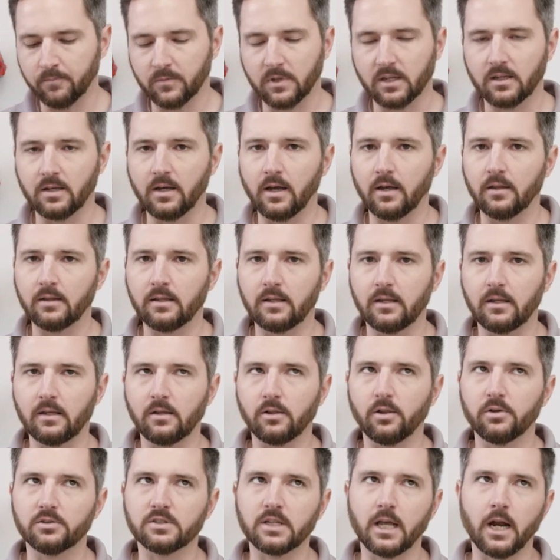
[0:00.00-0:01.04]
Uh, the
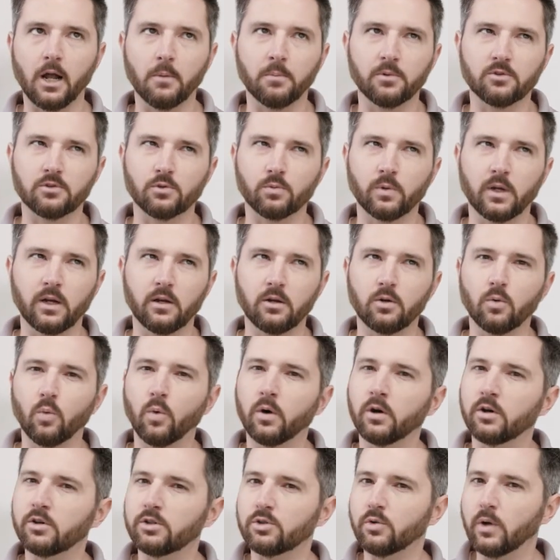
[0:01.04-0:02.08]
low side outputs are rated to
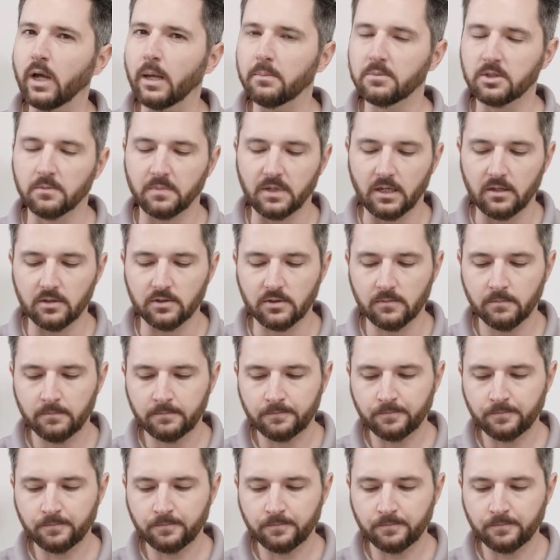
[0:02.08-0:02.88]
one or two amps a piece.